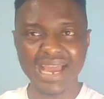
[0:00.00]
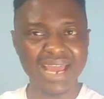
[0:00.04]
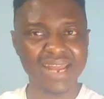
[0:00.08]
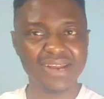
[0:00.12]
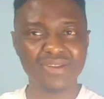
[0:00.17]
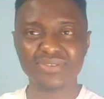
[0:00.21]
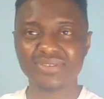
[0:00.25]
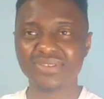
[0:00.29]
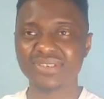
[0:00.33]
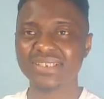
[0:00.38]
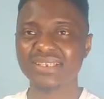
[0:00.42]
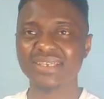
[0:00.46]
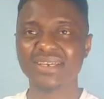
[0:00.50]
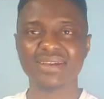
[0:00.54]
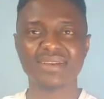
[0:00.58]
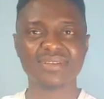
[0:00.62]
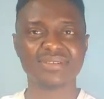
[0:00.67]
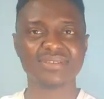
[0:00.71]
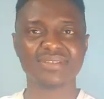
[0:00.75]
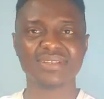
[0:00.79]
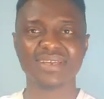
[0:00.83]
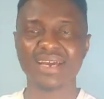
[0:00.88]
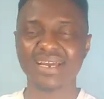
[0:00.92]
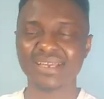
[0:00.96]
I don't see
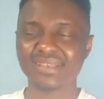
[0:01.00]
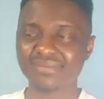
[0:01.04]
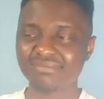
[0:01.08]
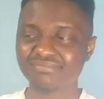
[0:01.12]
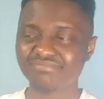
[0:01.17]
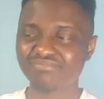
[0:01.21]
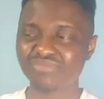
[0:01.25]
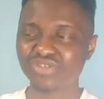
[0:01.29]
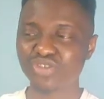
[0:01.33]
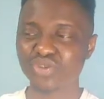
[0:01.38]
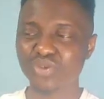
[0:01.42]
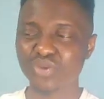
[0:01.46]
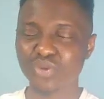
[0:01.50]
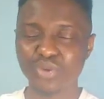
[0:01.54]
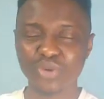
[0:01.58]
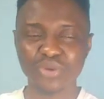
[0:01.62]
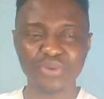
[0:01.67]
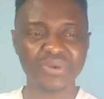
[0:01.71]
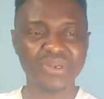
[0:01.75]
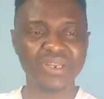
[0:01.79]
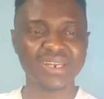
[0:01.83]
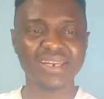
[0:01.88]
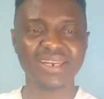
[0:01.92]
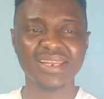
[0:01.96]
Arsenal
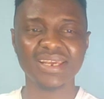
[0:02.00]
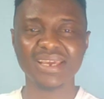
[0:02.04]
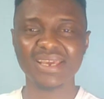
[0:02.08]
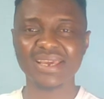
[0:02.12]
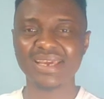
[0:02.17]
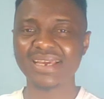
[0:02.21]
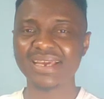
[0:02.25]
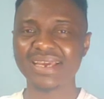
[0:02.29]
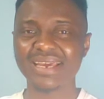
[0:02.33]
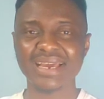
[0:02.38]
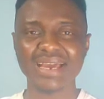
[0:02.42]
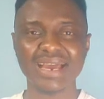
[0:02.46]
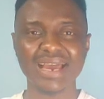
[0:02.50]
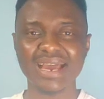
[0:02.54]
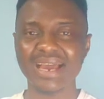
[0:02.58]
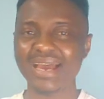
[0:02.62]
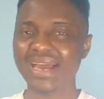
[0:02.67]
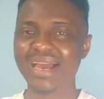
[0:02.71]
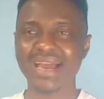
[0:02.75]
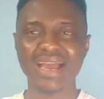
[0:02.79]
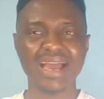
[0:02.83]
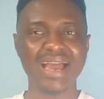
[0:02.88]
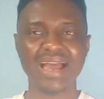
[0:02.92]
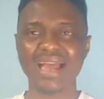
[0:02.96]
scoring.
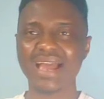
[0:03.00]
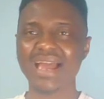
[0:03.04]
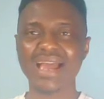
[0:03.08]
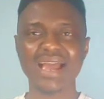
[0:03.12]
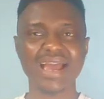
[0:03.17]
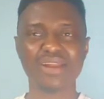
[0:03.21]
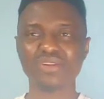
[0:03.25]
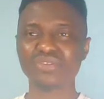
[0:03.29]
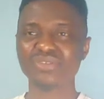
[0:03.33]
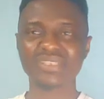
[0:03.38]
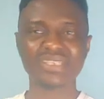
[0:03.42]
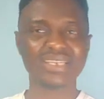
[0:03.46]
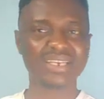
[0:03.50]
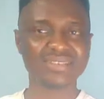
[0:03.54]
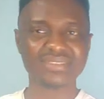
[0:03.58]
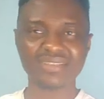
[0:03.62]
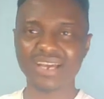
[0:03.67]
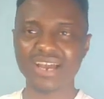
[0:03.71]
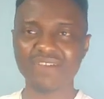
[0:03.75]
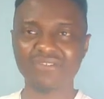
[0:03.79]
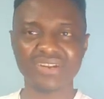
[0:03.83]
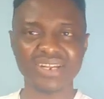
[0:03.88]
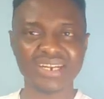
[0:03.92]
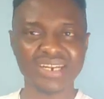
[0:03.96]
I don't see
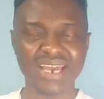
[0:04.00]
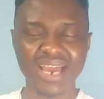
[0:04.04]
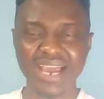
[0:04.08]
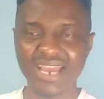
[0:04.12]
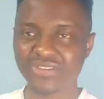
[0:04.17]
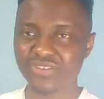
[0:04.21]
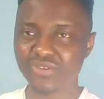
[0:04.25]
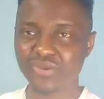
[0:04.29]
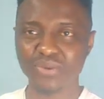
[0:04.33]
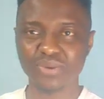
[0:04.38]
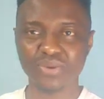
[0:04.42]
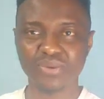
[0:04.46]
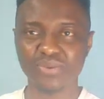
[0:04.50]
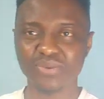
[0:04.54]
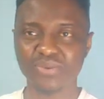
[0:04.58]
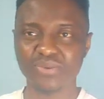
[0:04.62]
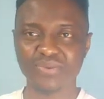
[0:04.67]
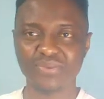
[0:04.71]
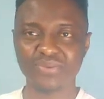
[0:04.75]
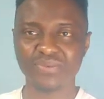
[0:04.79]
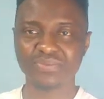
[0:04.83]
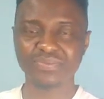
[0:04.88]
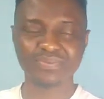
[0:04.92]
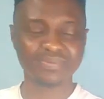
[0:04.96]
Arsenal having any high score.
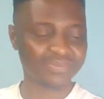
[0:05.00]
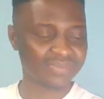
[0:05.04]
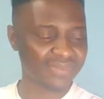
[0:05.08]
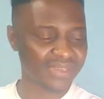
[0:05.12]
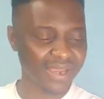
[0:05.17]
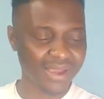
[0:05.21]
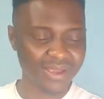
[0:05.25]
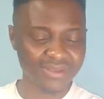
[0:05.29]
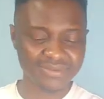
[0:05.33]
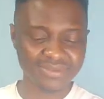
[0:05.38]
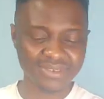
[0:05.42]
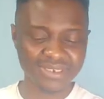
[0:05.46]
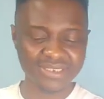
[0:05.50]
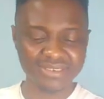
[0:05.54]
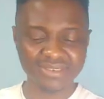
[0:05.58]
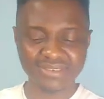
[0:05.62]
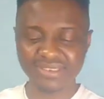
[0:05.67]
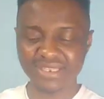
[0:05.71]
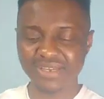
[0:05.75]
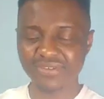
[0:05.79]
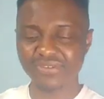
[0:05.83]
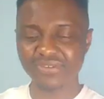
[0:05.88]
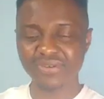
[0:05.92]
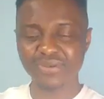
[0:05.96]
Arsenal
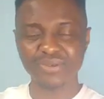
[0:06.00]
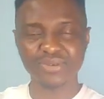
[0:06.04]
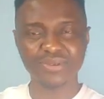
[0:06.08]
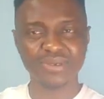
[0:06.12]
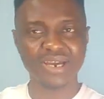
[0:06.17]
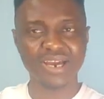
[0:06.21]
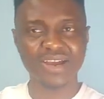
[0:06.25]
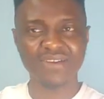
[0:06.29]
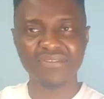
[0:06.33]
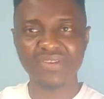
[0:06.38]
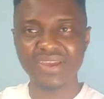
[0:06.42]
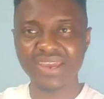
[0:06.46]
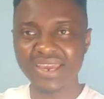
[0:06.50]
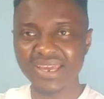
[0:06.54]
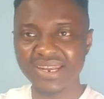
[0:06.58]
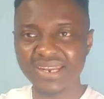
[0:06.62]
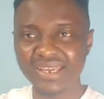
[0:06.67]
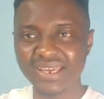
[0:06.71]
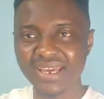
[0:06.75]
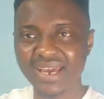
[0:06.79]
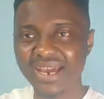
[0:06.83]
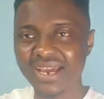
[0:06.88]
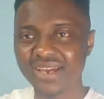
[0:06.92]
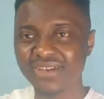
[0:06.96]
is never going to have
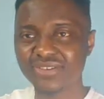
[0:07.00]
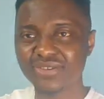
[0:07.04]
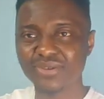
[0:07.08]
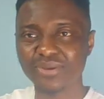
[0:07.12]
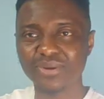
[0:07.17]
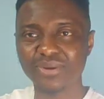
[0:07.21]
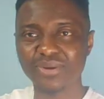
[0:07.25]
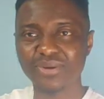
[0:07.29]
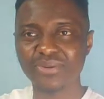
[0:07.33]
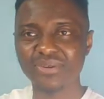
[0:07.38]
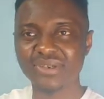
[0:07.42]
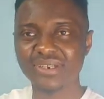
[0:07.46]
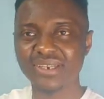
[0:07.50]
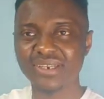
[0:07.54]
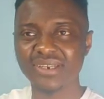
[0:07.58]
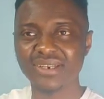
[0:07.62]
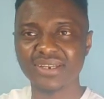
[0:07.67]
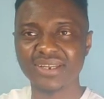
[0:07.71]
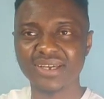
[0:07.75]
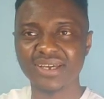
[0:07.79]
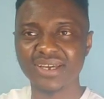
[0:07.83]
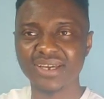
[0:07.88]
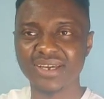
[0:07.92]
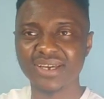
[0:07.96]
any high
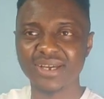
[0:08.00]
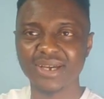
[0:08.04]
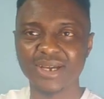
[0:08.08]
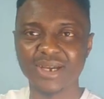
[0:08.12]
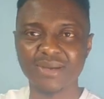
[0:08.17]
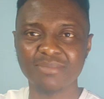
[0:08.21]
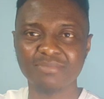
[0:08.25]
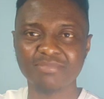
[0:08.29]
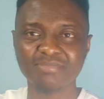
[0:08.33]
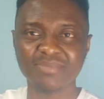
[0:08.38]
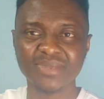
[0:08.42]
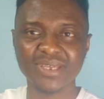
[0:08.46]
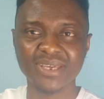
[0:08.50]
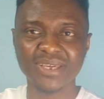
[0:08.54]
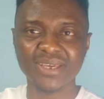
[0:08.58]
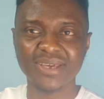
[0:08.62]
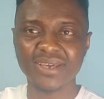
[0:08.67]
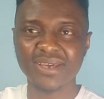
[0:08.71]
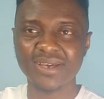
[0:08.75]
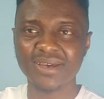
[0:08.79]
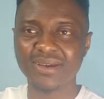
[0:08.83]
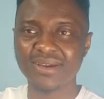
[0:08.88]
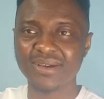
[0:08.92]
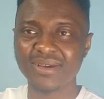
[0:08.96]
scoring
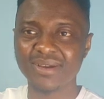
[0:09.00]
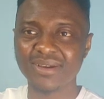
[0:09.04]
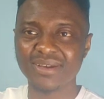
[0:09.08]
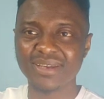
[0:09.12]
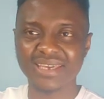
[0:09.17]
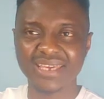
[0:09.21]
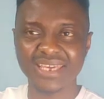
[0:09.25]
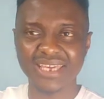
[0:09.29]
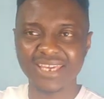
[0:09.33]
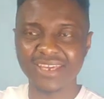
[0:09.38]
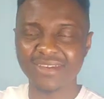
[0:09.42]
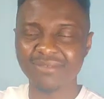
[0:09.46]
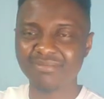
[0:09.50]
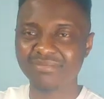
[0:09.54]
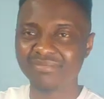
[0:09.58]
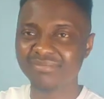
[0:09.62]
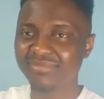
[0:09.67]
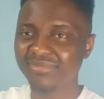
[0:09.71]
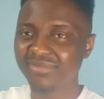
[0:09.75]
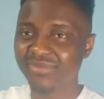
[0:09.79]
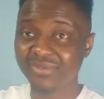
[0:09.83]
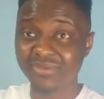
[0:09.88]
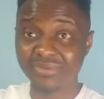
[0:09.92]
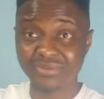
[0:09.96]

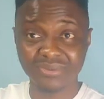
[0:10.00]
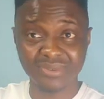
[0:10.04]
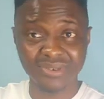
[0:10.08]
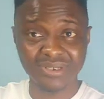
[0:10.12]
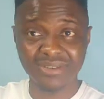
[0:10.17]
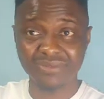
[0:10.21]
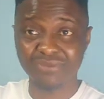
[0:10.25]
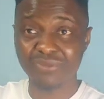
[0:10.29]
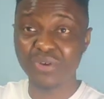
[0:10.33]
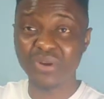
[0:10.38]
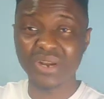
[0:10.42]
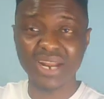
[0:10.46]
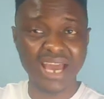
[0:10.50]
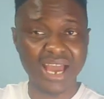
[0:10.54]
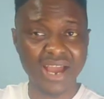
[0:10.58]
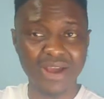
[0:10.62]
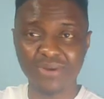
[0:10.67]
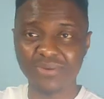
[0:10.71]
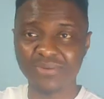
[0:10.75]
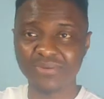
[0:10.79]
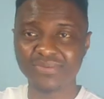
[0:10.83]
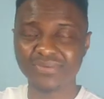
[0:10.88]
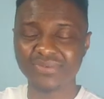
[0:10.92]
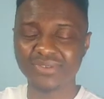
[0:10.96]
game for
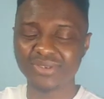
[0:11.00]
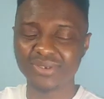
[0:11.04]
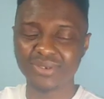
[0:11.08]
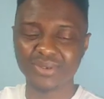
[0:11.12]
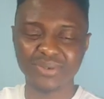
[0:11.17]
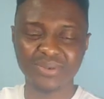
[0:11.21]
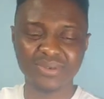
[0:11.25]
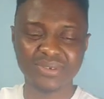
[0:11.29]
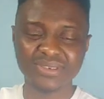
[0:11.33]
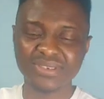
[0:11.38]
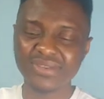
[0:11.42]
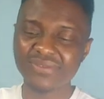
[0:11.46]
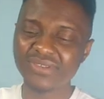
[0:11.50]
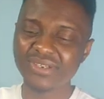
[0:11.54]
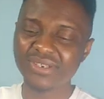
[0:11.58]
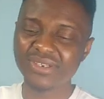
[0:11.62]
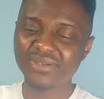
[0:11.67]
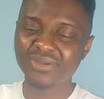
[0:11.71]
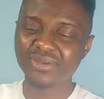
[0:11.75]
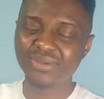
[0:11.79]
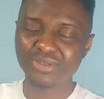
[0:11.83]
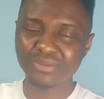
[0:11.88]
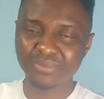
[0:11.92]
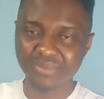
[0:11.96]
now. So it's
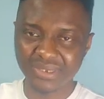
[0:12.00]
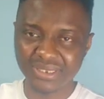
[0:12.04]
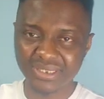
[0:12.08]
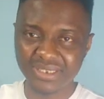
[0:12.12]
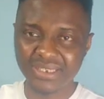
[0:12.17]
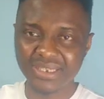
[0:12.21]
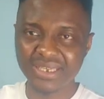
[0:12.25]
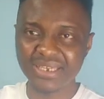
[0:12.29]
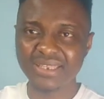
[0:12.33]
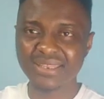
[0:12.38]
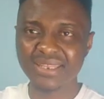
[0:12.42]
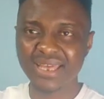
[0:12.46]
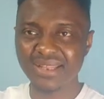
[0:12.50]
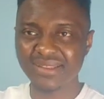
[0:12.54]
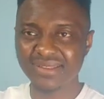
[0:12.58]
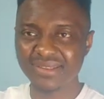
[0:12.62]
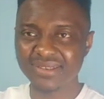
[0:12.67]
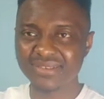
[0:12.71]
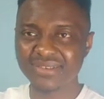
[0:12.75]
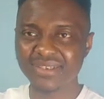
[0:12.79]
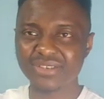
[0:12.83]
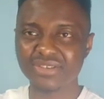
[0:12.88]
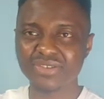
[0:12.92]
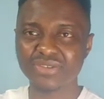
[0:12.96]
definitely going to be that
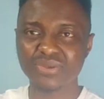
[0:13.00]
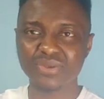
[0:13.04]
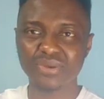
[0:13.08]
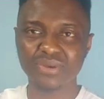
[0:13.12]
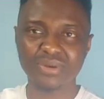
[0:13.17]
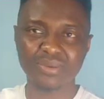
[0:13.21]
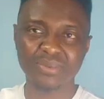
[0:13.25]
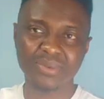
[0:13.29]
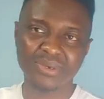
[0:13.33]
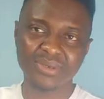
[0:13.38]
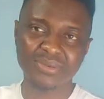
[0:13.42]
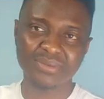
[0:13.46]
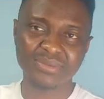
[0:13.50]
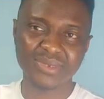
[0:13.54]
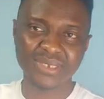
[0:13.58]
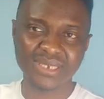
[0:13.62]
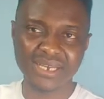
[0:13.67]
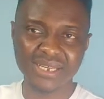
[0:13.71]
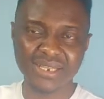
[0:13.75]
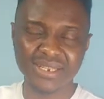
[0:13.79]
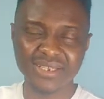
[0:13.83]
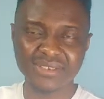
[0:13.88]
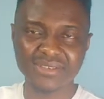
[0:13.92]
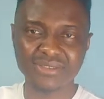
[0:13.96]
decent score, but
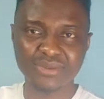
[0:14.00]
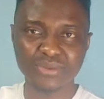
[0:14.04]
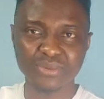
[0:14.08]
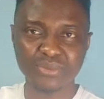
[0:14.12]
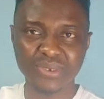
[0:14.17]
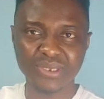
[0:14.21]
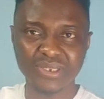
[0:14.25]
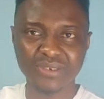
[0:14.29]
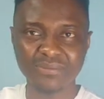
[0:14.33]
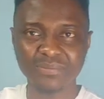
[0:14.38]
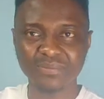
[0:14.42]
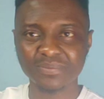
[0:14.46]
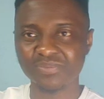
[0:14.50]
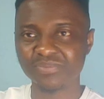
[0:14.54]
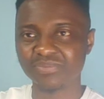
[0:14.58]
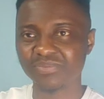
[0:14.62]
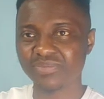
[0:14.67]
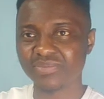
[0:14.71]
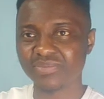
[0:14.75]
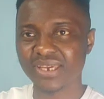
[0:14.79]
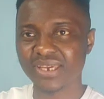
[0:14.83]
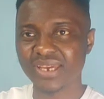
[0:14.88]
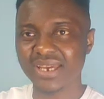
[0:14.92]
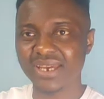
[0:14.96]
an Arsenal win.
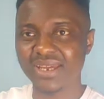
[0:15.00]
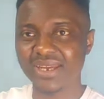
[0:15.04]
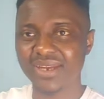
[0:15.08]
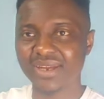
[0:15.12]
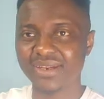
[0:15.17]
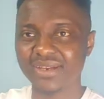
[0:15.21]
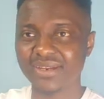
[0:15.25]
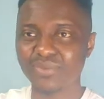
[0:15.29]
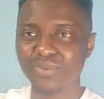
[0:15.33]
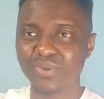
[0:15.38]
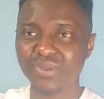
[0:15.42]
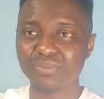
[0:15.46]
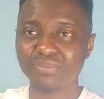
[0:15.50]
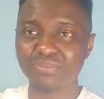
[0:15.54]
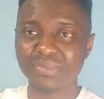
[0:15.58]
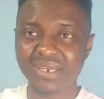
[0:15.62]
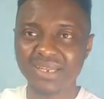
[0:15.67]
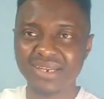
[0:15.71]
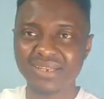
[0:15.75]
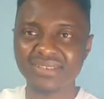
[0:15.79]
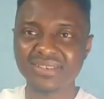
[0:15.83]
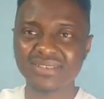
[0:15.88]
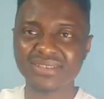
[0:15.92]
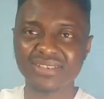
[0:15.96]
And what
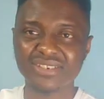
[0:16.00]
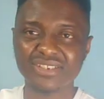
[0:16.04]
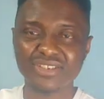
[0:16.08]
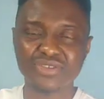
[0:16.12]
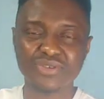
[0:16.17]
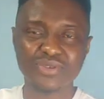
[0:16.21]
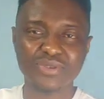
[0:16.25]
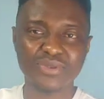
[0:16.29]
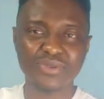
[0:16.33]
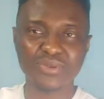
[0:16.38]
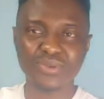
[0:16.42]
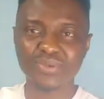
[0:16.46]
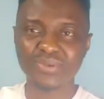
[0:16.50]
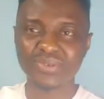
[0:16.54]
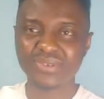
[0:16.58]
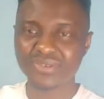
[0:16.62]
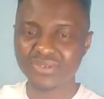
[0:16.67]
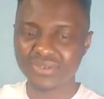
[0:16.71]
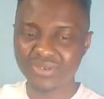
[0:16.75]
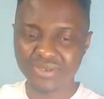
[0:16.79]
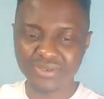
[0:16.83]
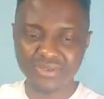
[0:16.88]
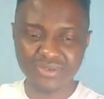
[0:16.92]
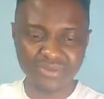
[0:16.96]
Mikel Arteta needs to do
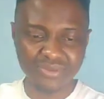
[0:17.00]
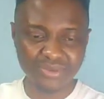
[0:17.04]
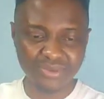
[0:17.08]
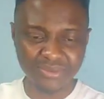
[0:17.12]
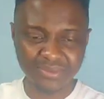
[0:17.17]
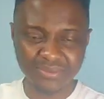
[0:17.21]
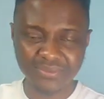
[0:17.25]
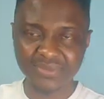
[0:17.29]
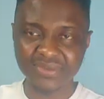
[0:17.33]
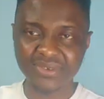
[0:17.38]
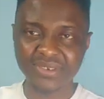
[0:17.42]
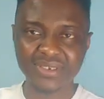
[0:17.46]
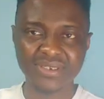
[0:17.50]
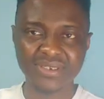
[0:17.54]
is just to